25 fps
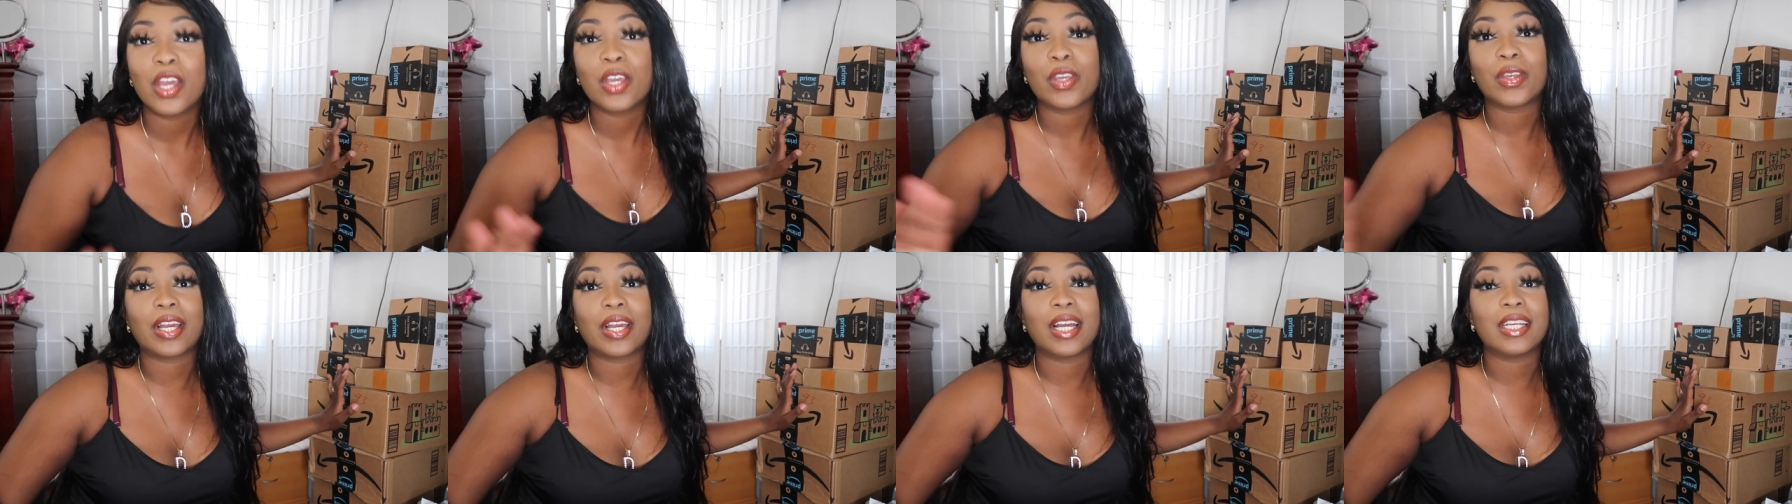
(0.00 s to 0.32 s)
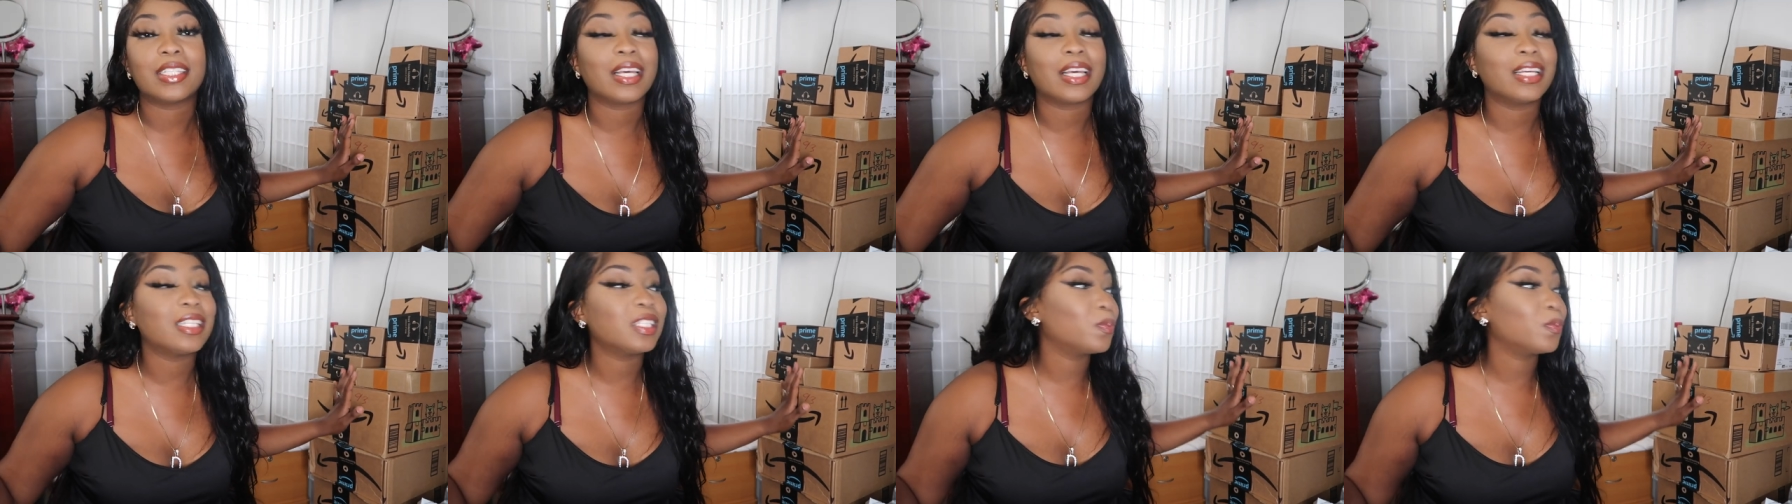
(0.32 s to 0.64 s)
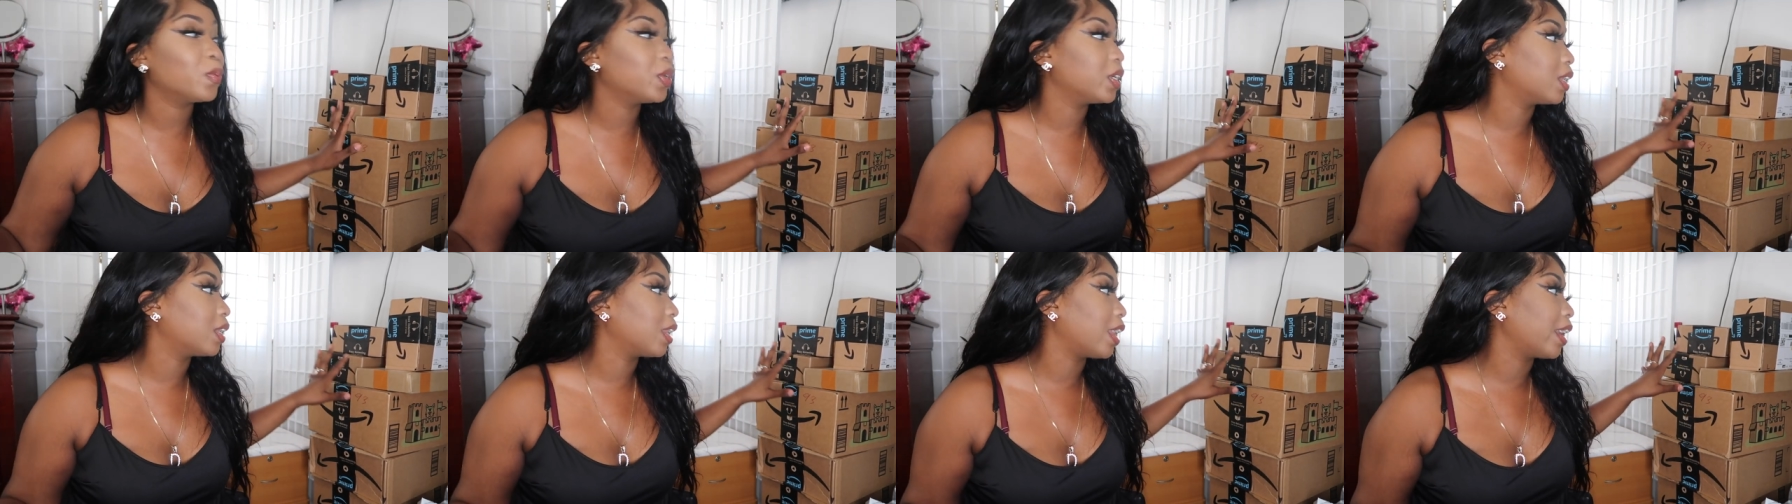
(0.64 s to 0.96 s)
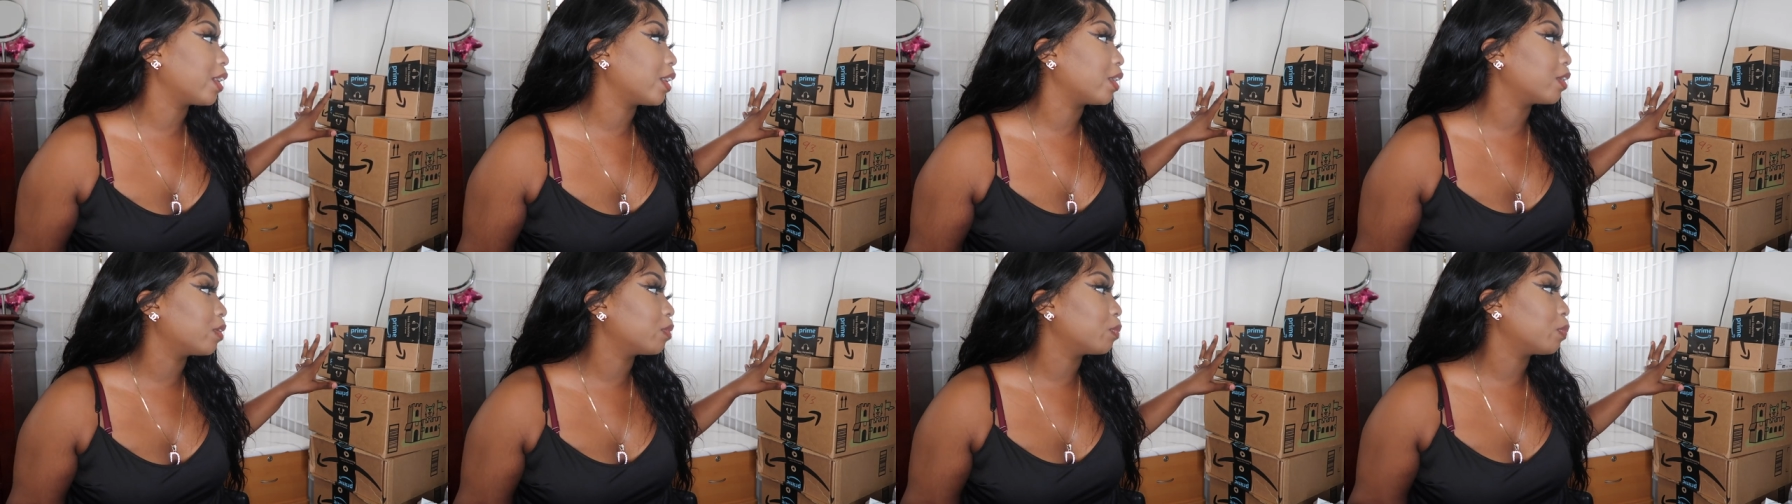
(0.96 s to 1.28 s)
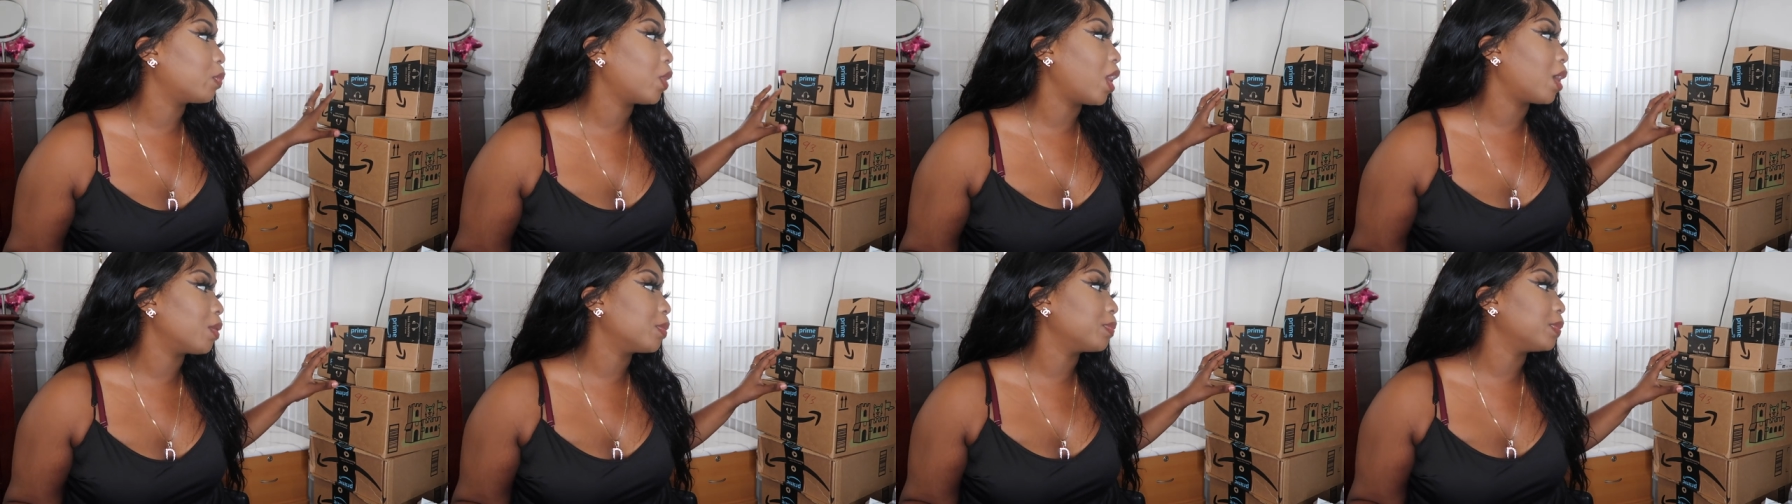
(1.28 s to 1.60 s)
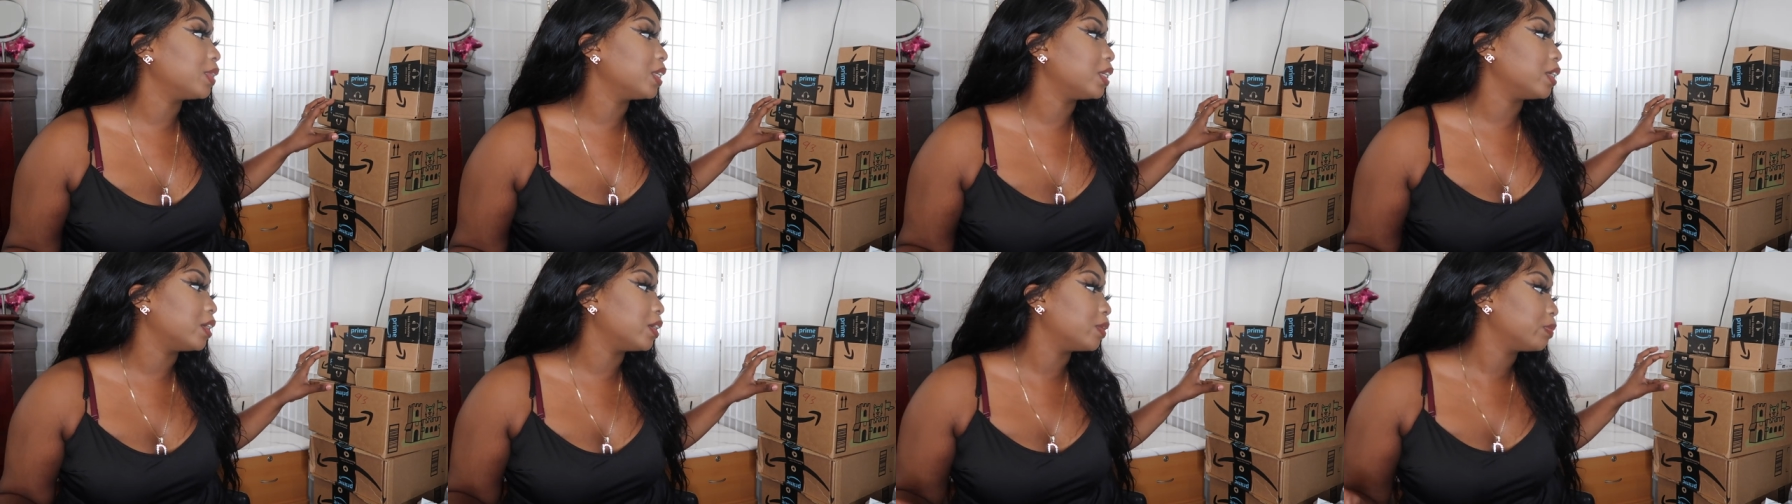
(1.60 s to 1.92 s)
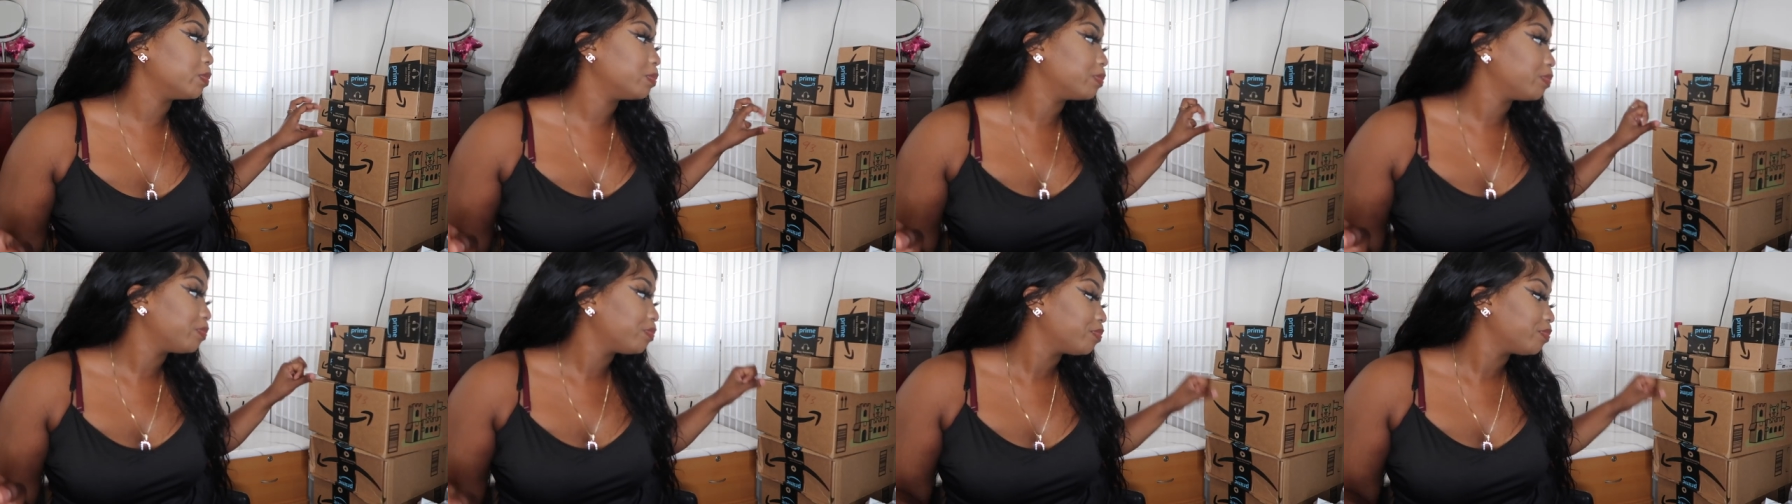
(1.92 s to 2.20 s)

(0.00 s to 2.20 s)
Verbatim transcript: You guys, I spent like probably